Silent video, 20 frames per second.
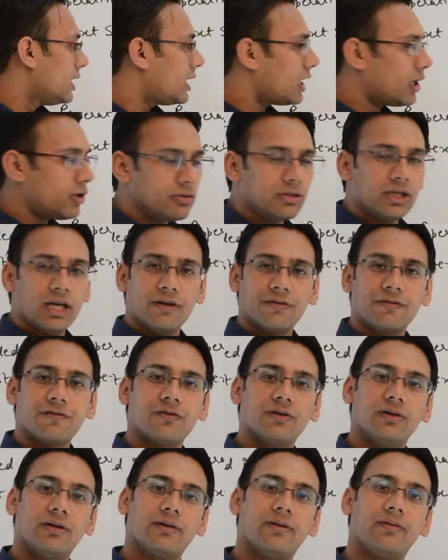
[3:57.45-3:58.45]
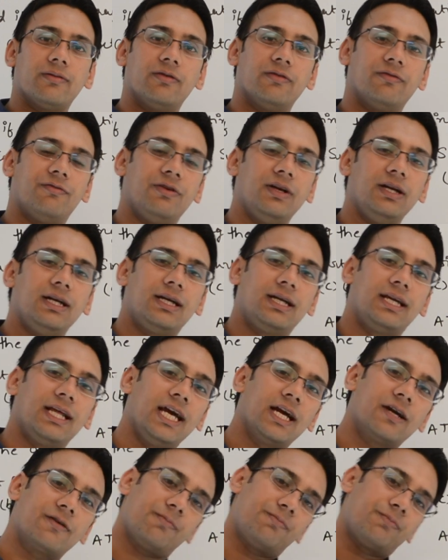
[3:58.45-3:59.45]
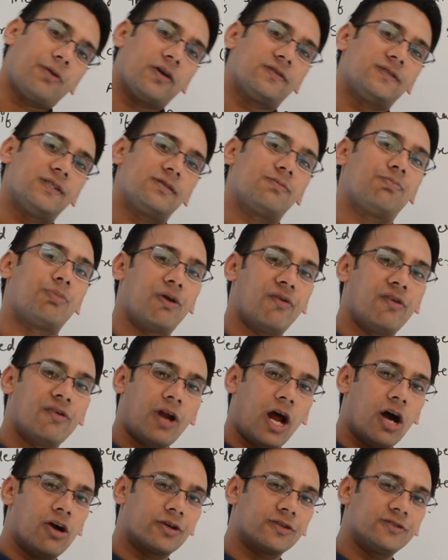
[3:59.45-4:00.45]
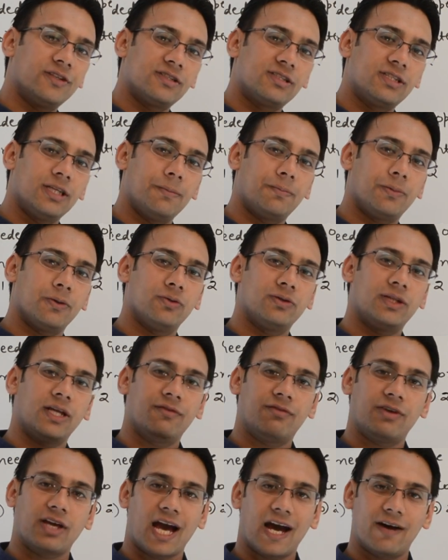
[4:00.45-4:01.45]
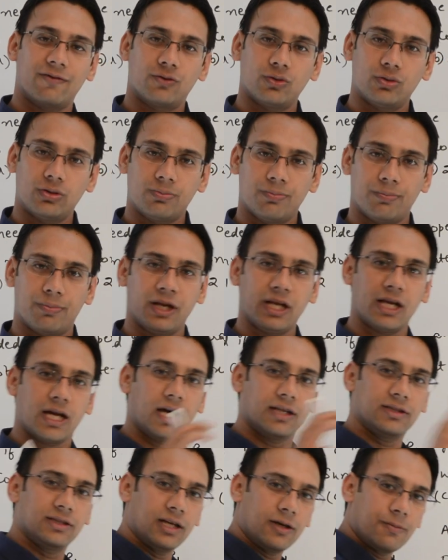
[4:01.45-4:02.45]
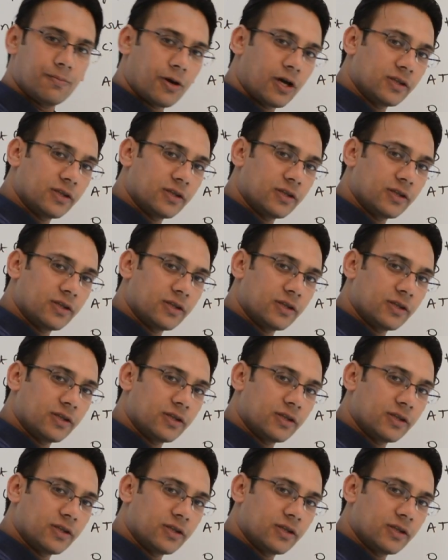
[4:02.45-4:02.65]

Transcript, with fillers: Now if we take process P one out of the C P U, then we have to bring other